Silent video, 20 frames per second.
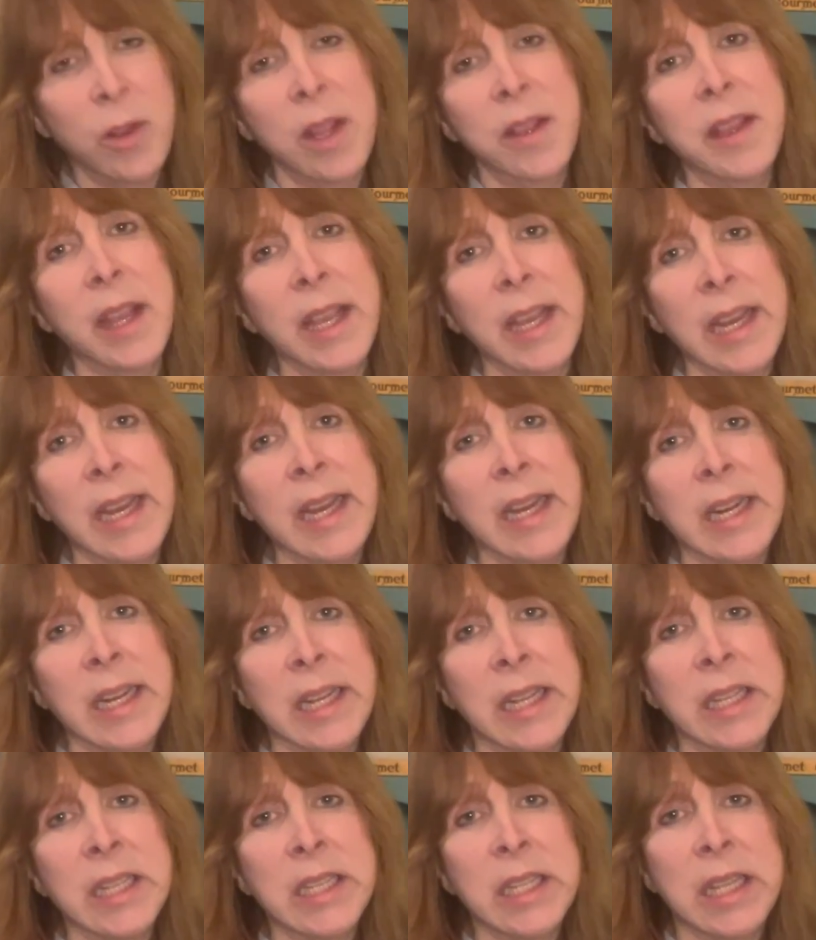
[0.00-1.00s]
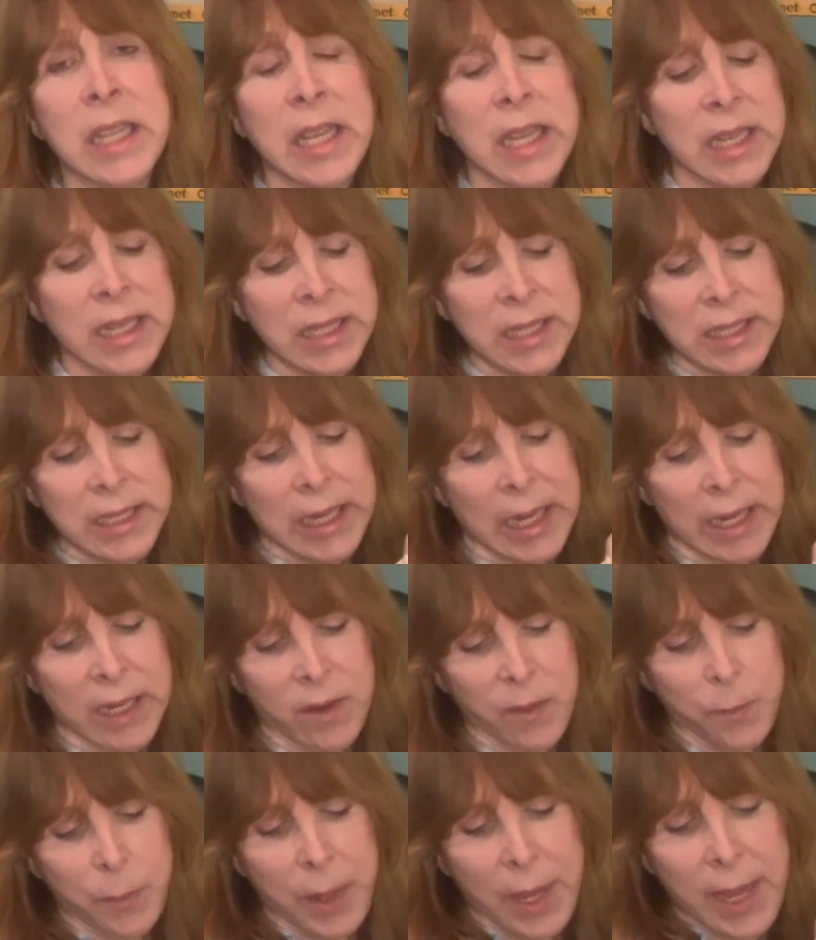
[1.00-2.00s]
that they eat into the inside
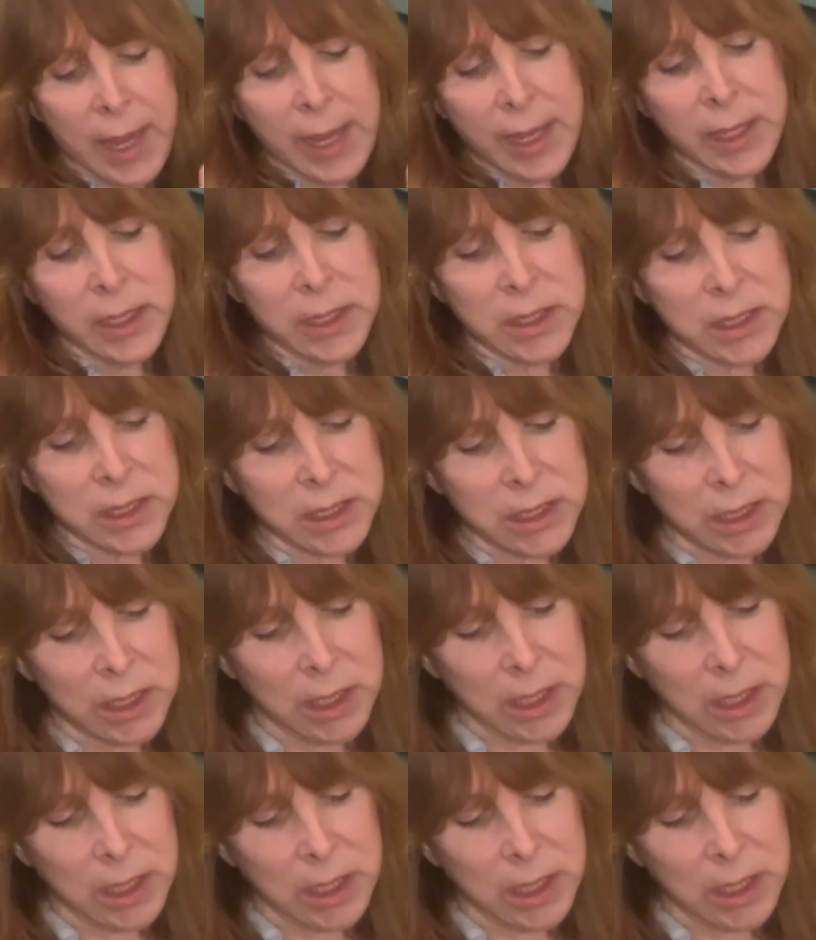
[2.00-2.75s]
of bags,